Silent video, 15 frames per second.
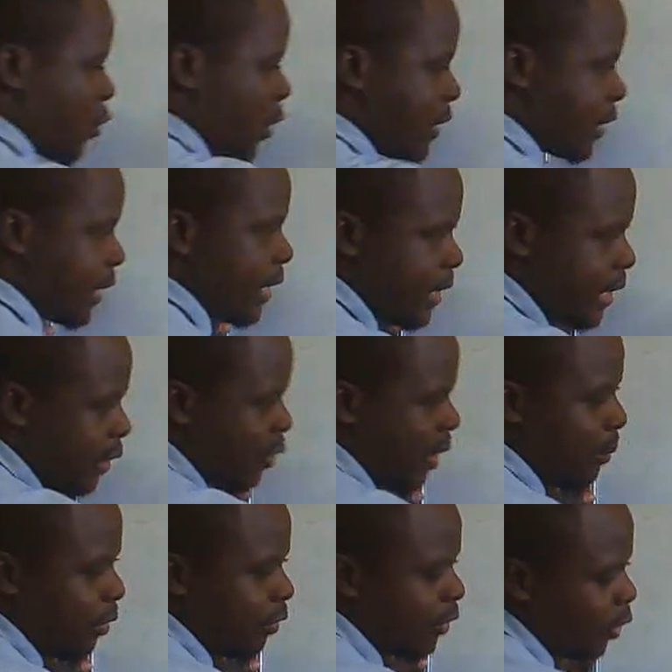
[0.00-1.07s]
question that we're
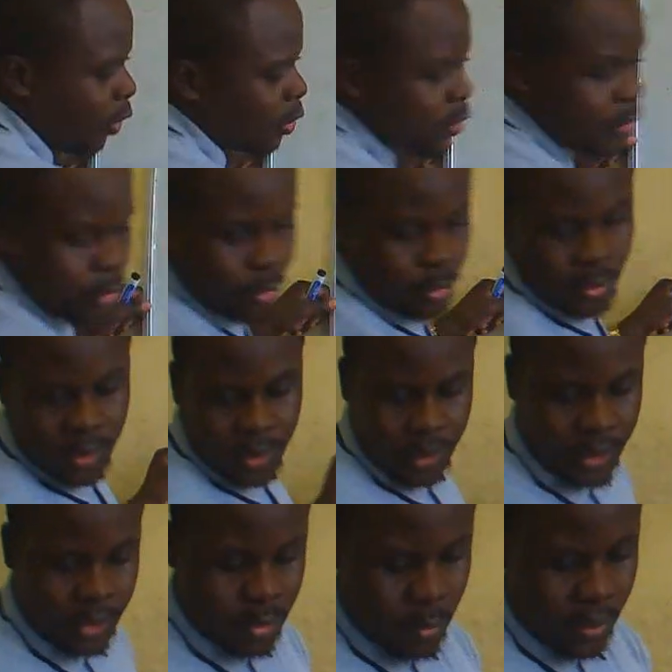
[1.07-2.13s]
moving on to
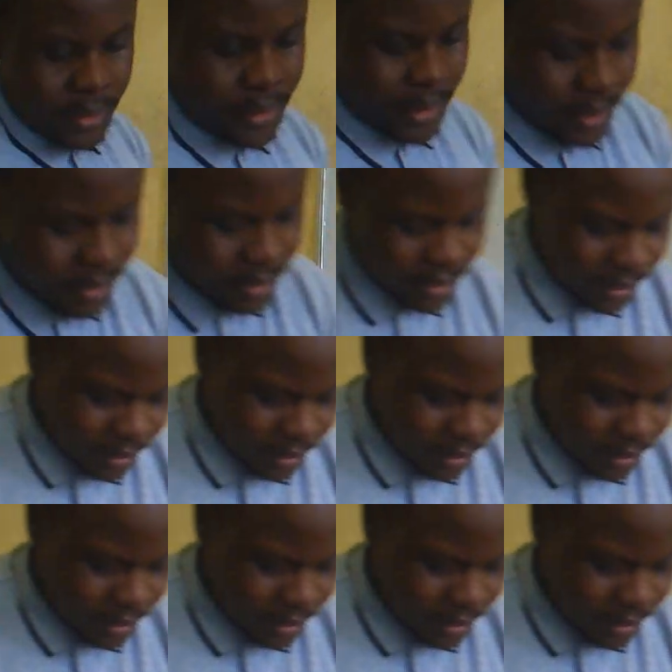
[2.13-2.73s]
is question